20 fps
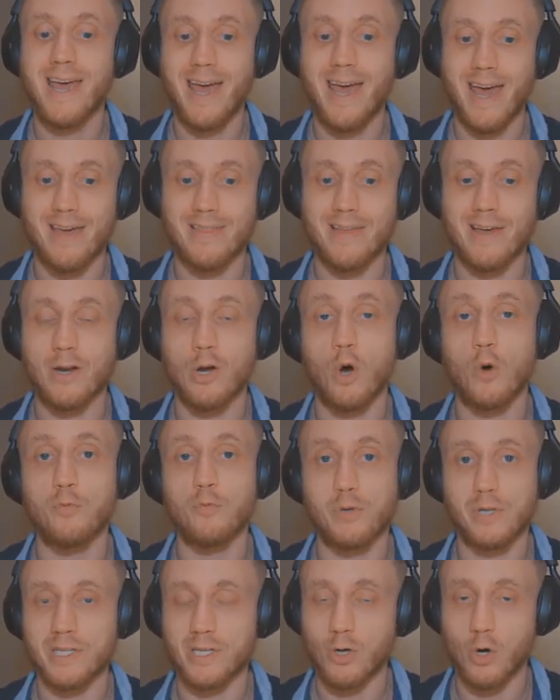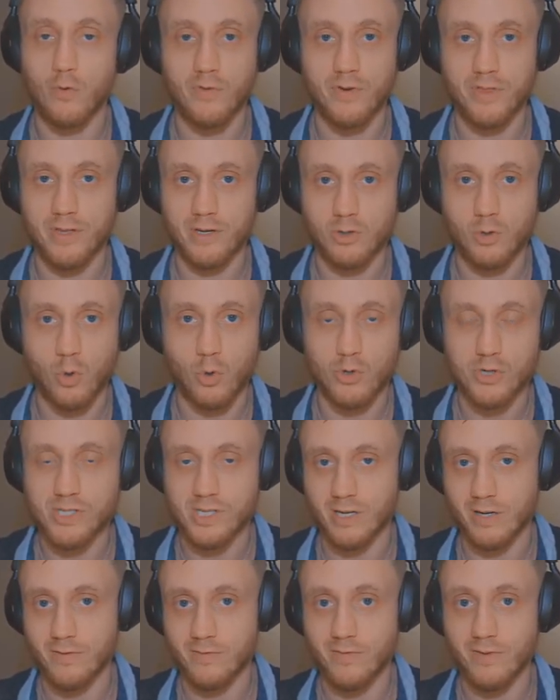And then hopefully over the course
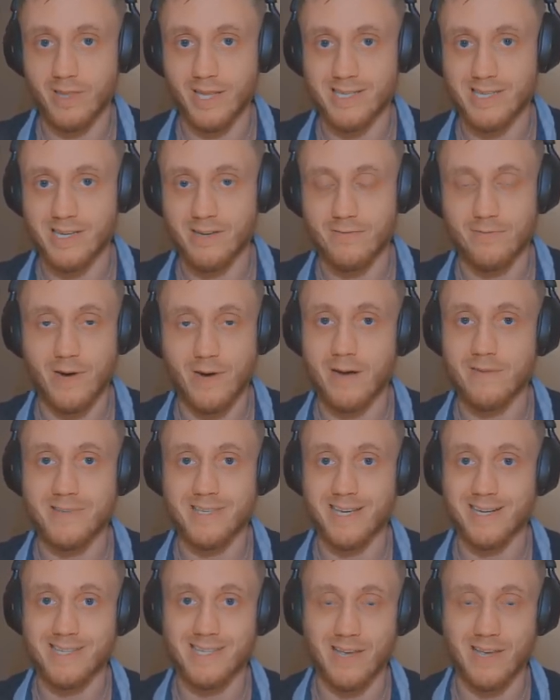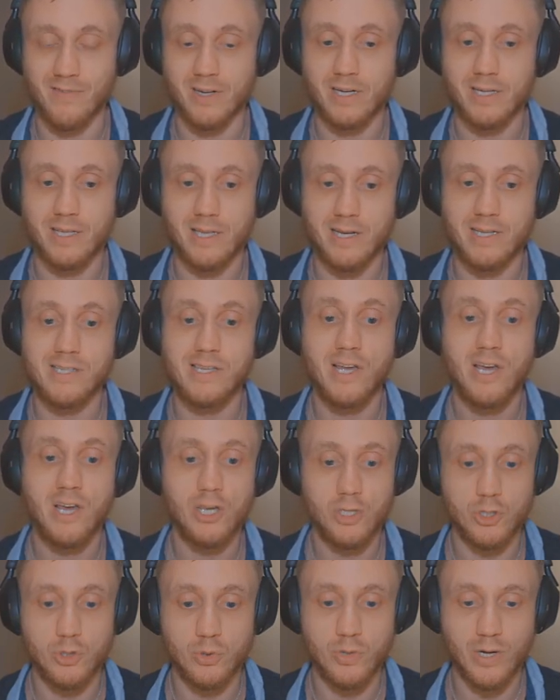of, let's say 5, 6, 7 clicks,
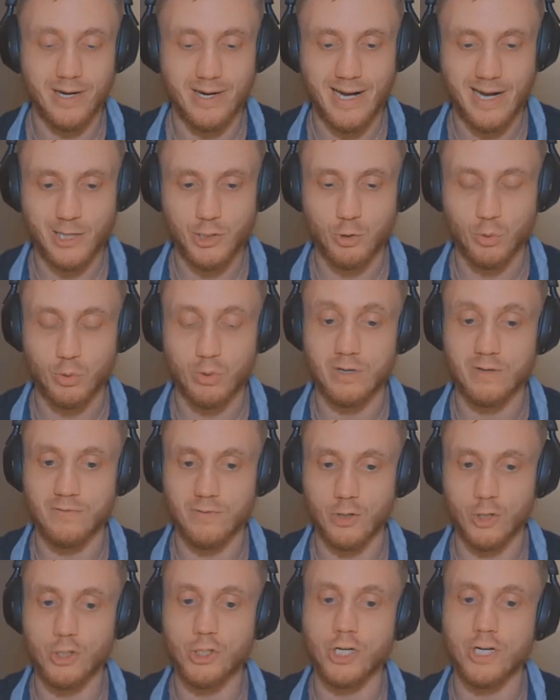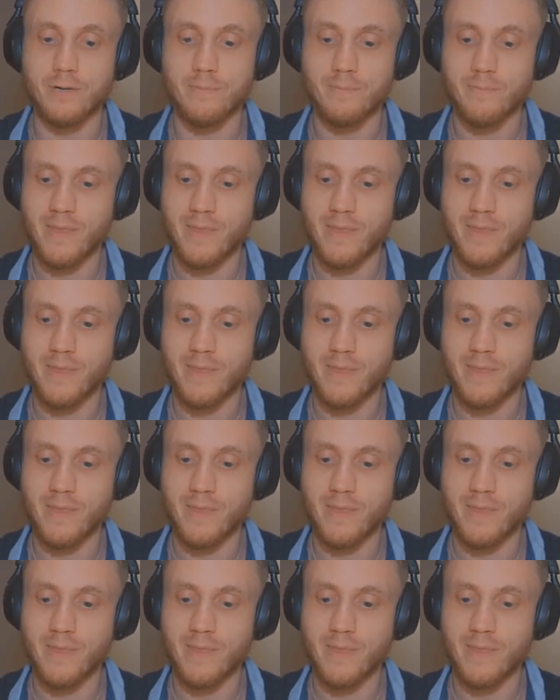you get an actual conversion.